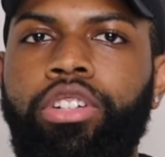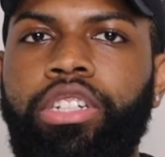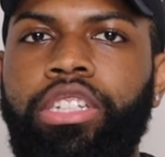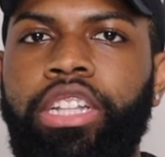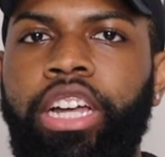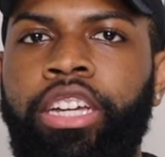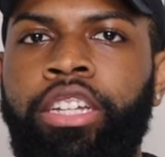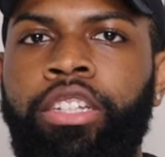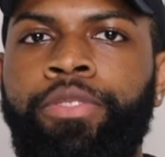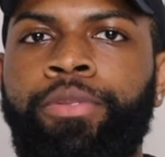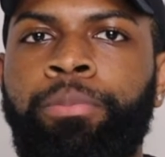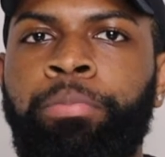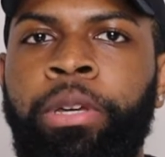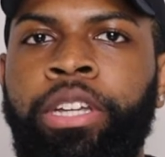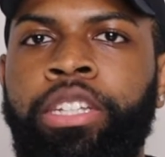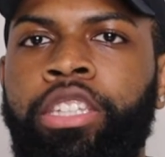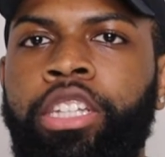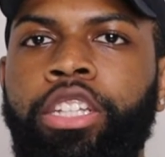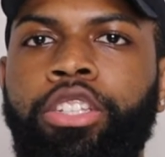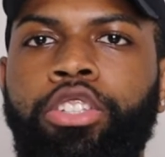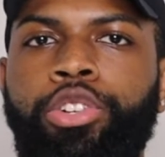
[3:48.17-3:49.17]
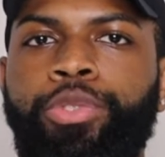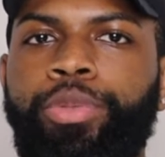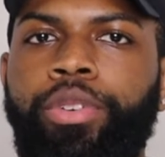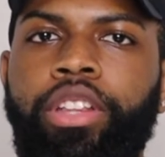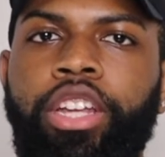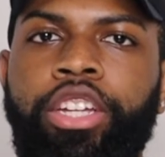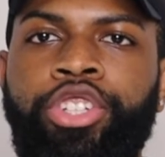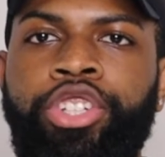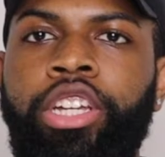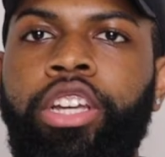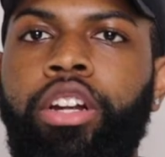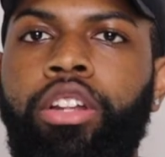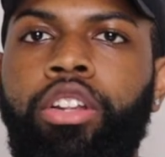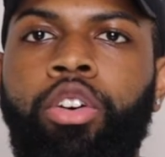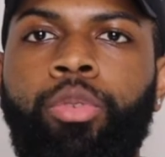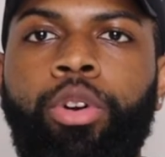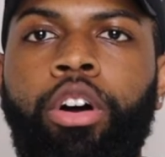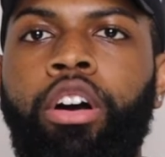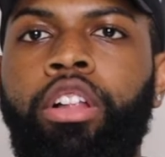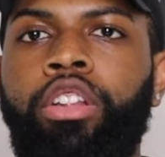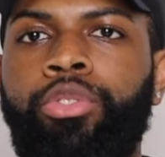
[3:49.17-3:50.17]
Cause like Big T's so friendly, like she get along
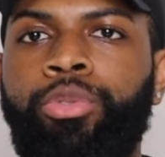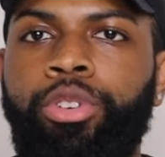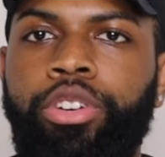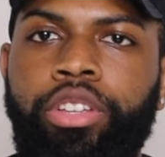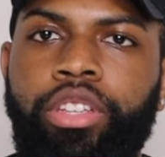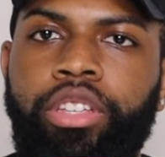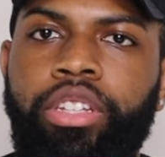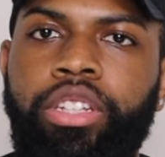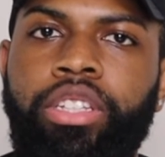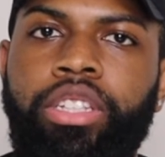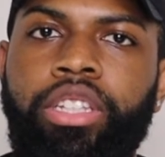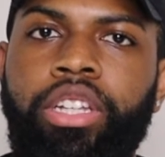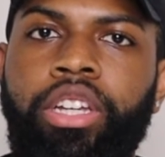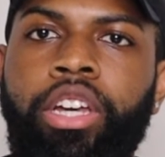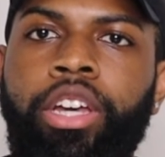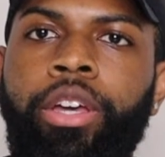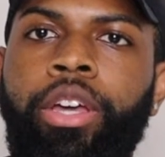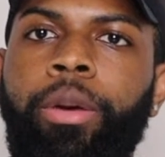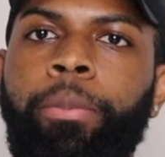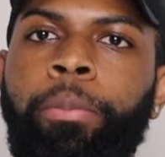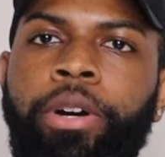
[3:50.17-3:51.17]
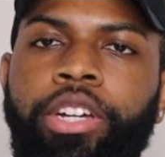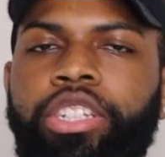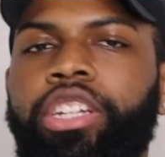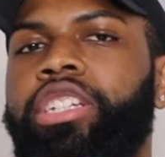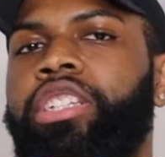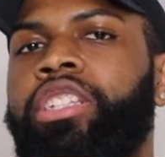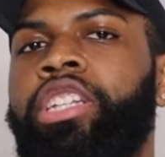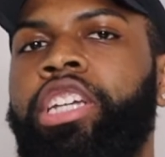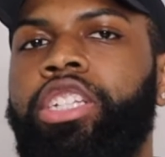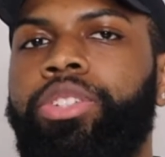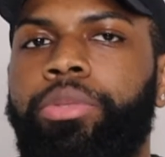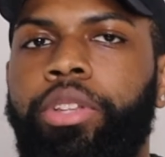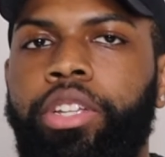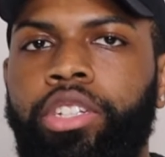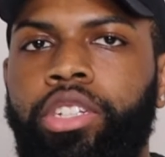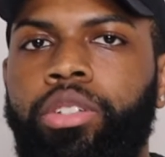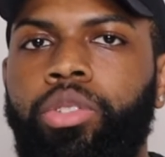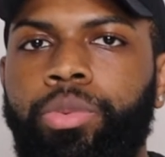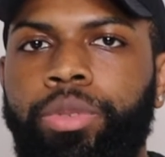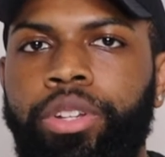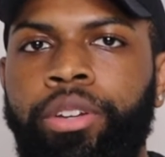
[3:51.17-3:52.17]
with all the rookies, but she has decent
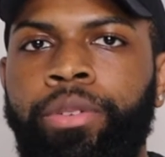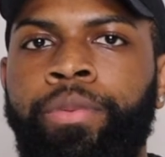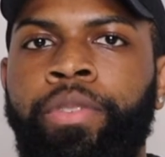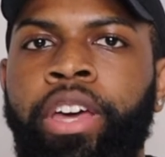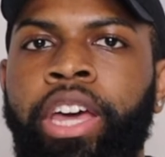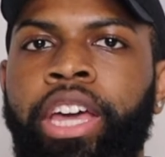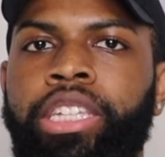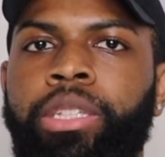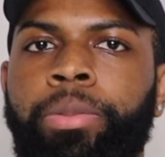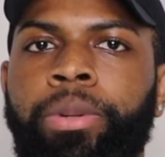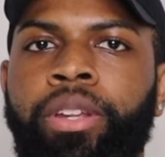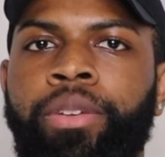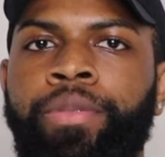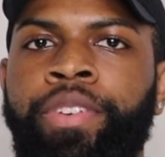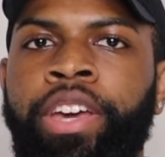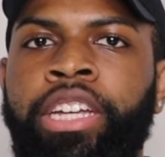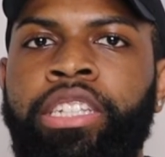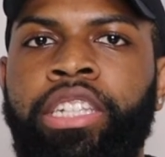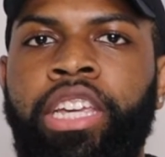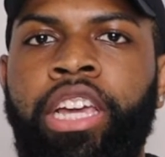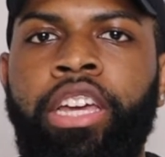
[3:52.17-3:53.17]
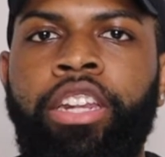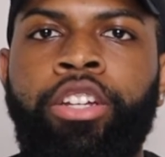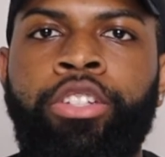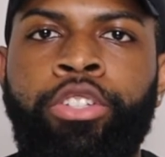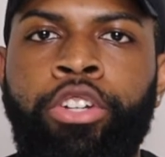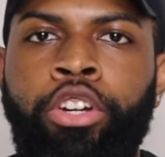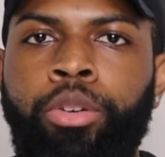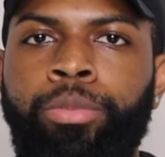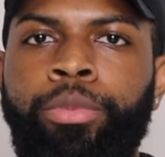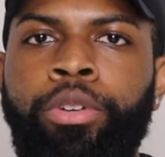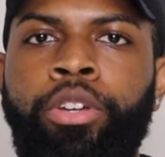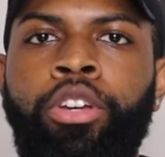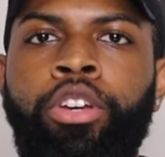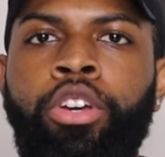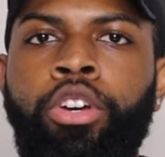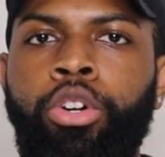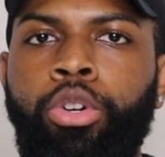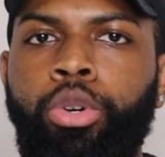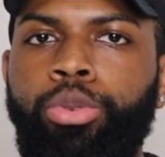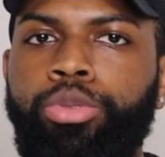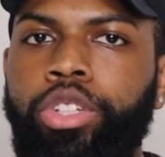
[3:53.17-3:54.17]
relationships with the vets. But the vets can't determine
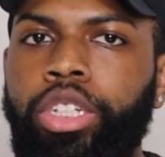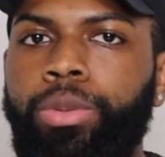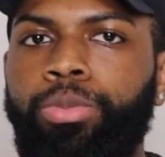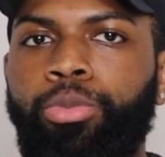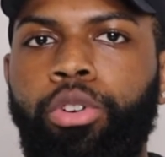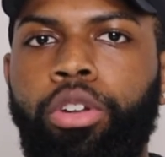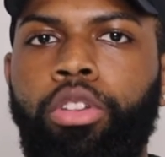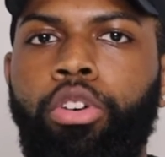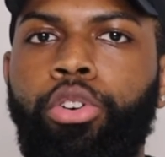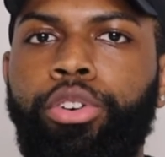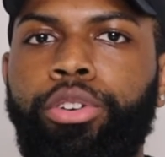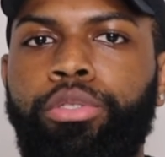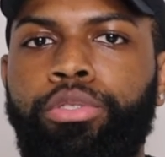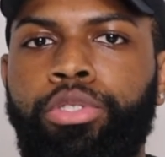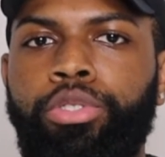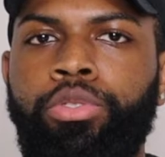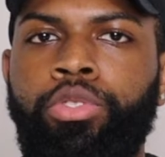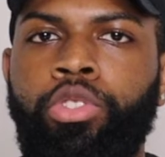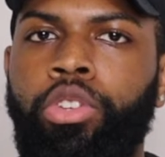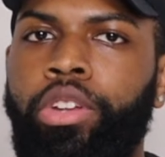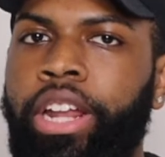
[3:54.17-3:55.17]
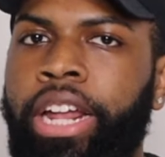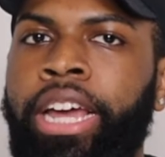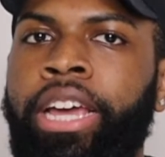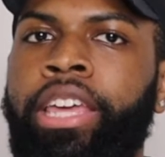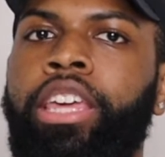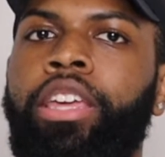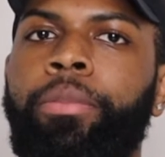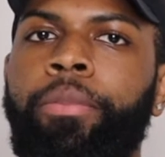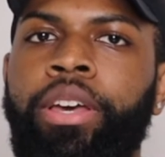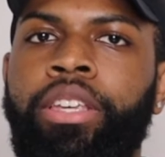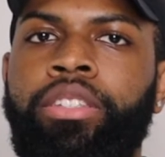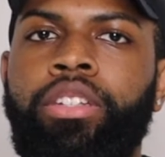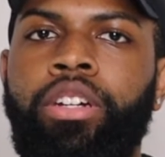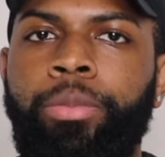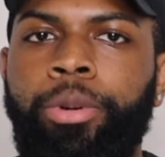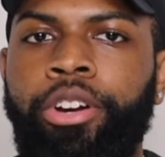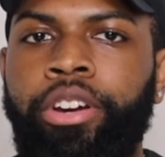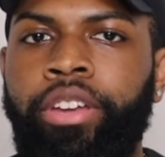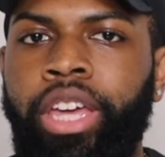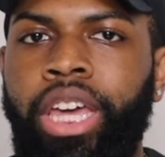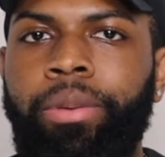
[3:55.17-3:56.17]
who she's more loyal to. So that keep messing up
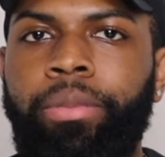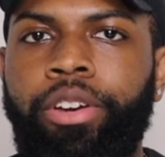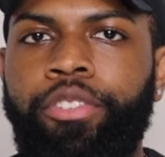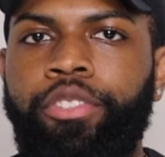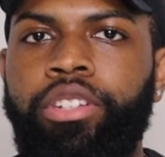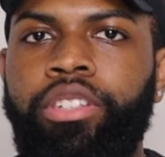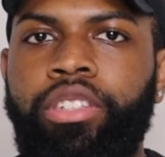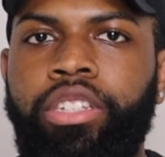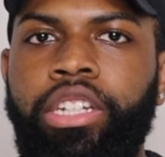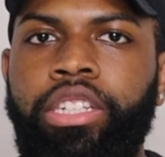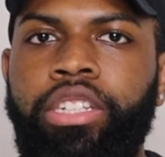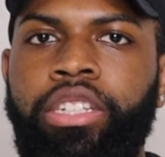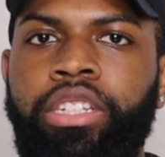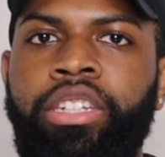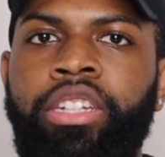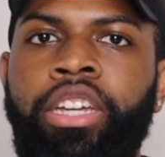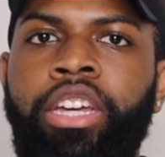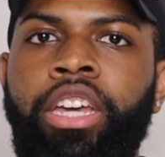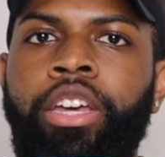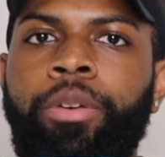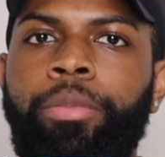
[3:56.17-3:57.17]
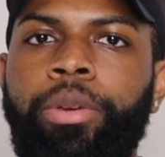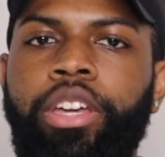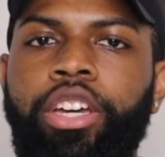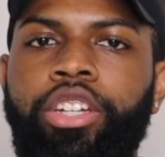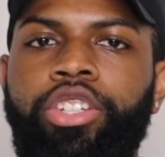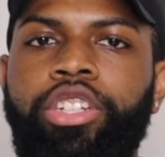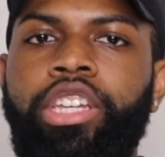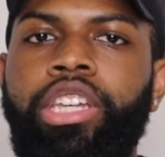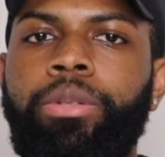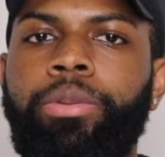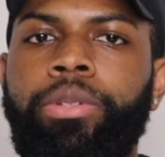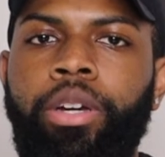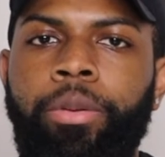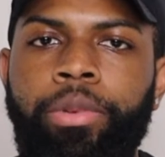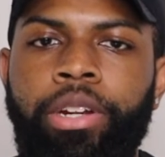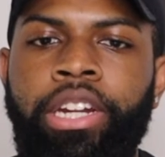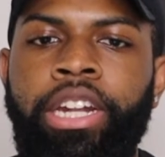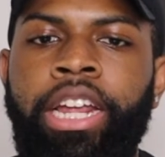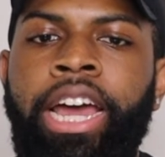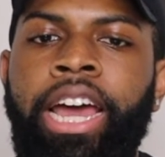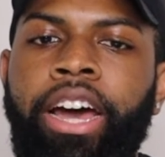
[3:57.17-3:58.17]
her game every season because she keeps coming
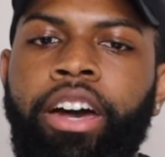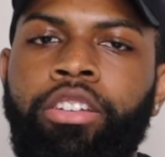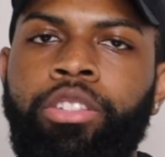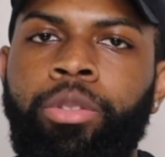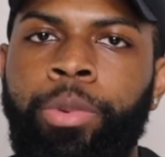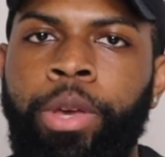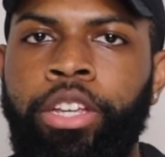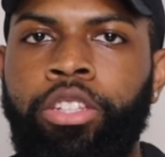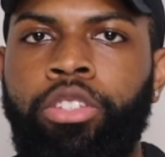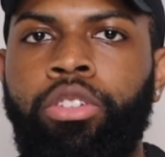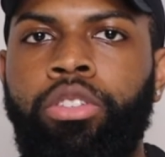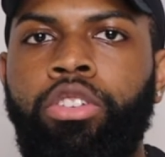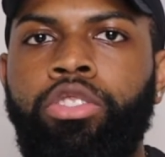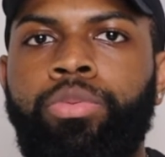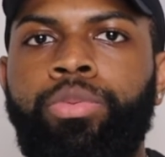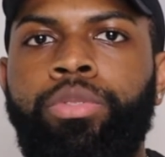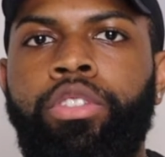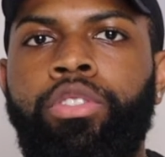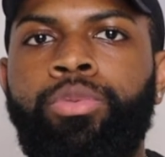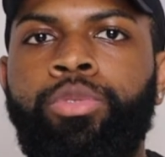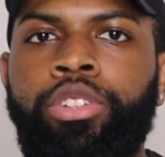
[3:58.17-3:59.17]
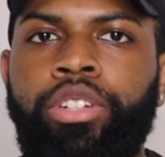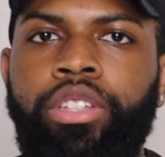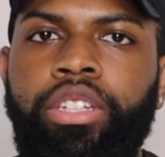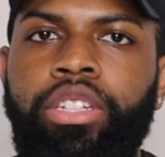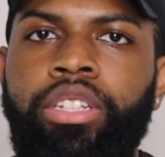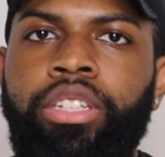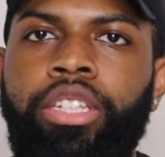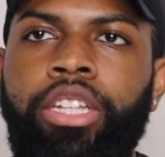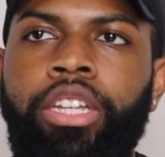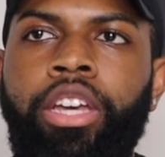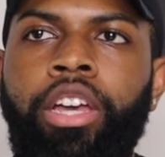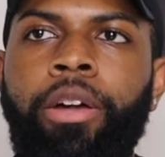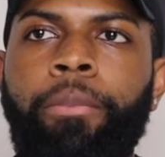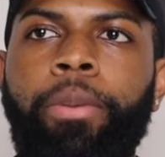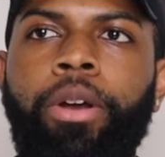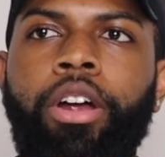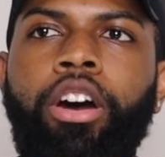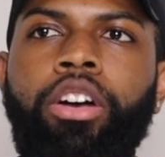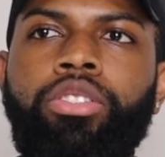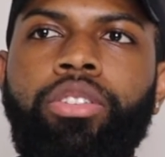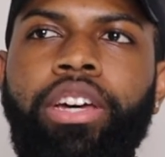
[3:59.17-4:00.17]
in the house being so close with the rookies. But
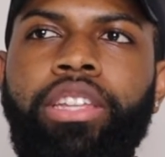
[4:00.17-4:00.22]
also